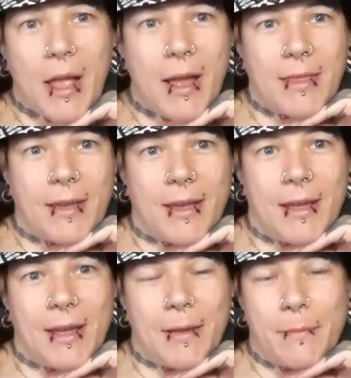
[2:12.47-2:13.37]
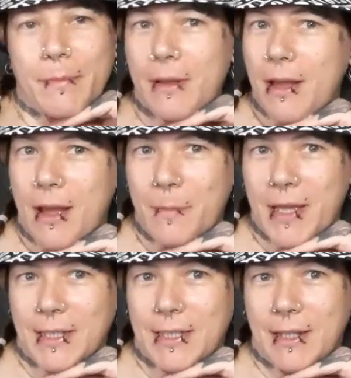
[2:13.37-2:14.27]
Hi there, I'm
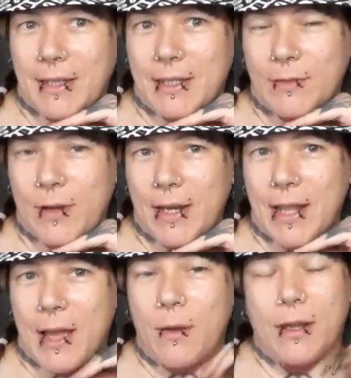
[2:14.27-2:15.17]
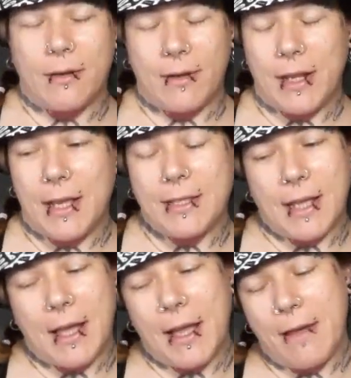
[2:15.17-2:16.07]
editing this right now and I realise
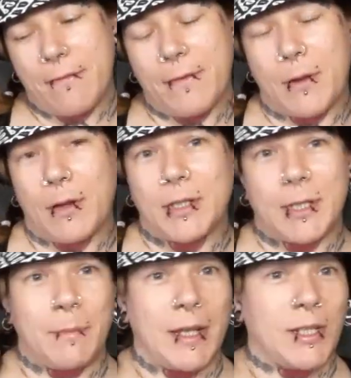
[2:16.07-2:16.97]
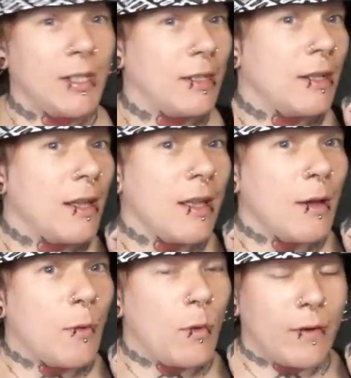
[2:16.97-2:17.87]
that I have forgotten to mention
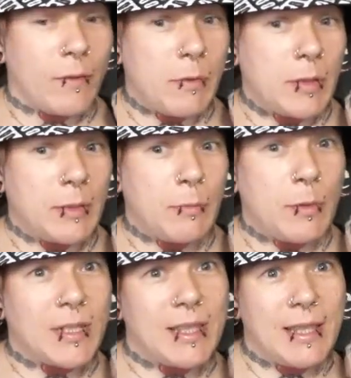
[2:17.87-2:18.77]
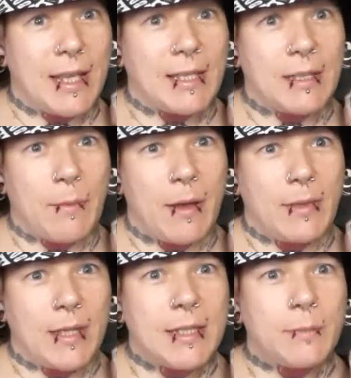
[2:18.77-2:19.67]
one of the most important things
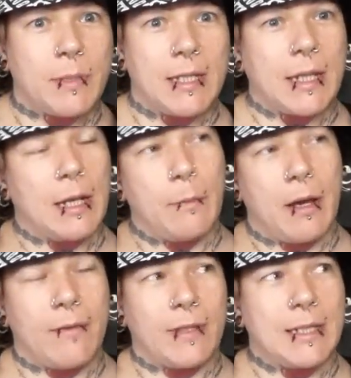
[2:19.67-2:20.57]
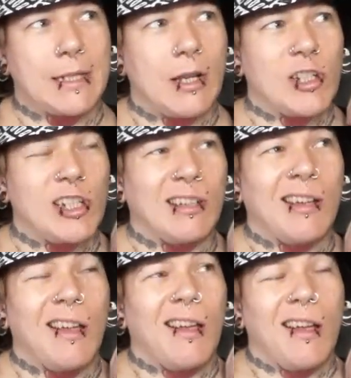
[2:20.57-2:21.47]
about this particular part of the discussion,
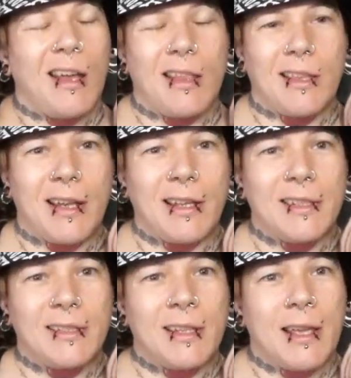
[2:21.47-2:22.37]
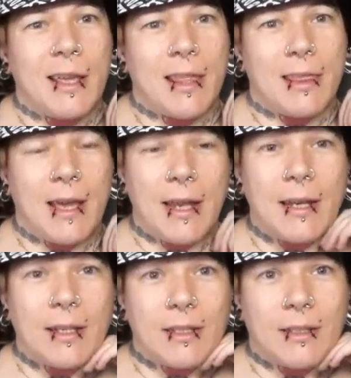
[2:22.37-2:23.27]
and that is
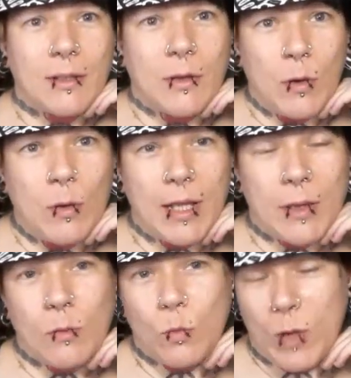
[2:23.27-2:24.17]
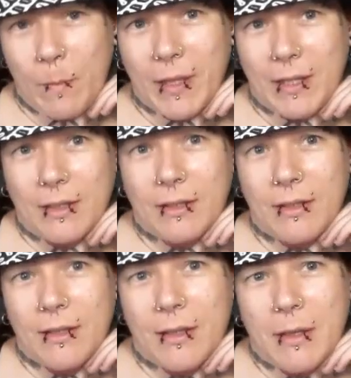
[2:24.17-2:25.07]
that calling
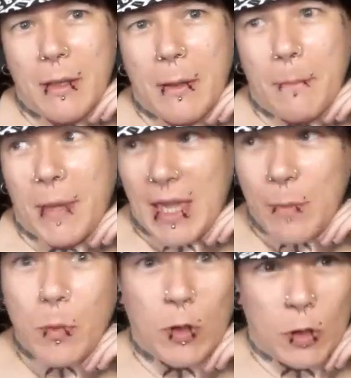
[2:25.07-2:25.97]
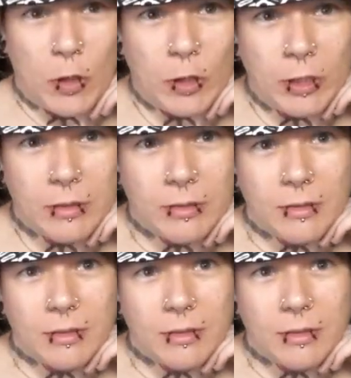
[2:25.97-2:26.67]
women people